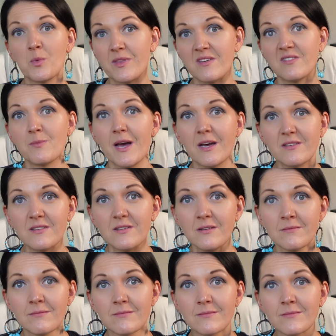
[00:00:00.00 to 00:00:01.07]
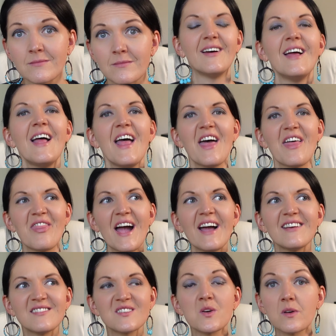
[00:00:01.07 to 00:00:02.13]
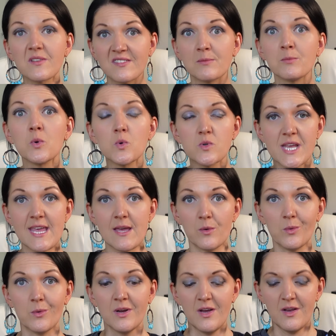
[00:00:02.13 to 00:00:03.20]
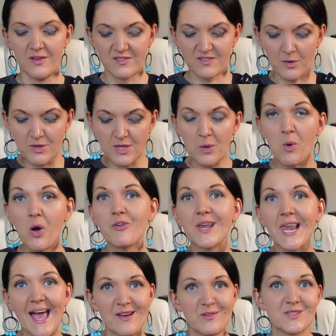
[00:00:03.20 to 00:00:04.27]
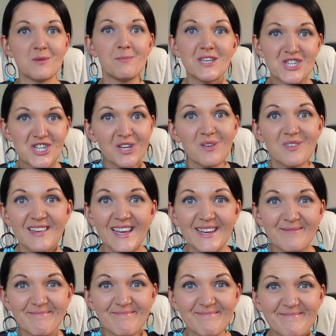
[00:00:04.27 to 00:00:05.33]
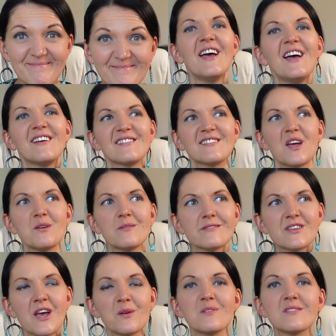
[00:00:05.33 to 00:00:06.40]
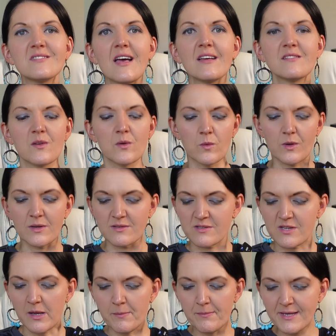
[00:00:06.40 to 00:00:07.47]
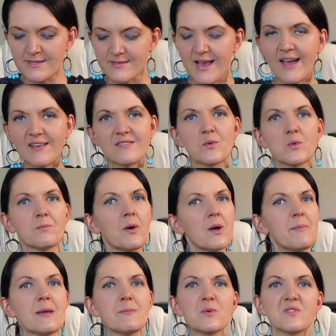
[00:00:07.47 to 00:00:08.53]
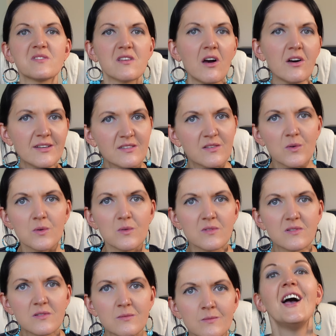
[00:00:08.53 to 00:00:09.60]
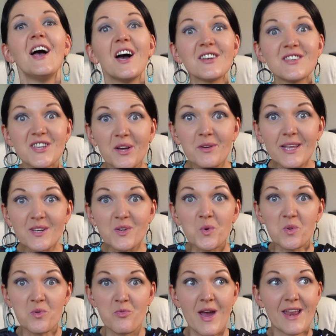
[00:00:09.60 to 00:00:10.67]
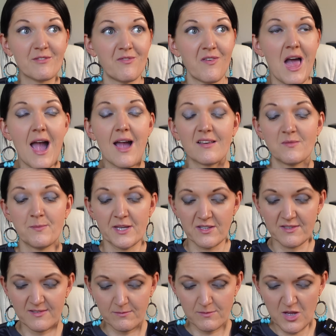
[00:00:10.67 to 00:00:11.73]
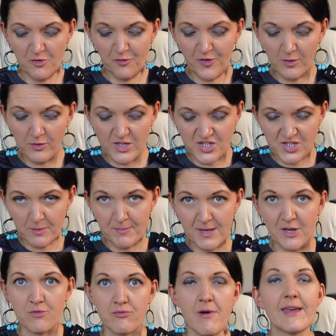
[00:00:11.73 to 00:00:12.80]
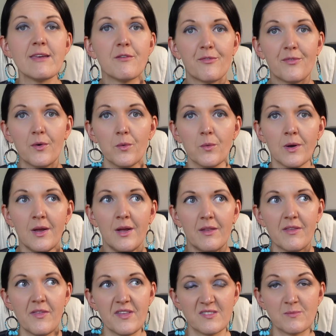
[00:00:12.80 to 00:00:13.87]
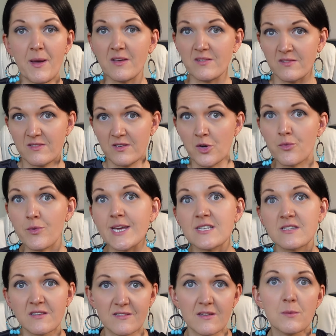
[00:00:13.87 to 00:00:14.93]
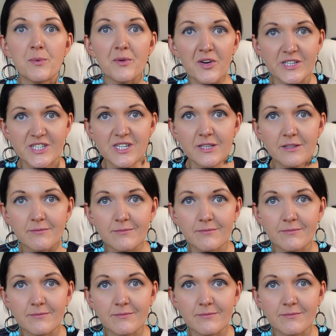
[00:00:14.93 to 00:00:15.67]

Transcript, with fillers: with this person. That is not a small deal, so you are allowed to be choosy. So don't settle and don't be dazzled by people's titles. And don't ignore the red flags because you feel you should be grateful that this person's agreed to supervise you.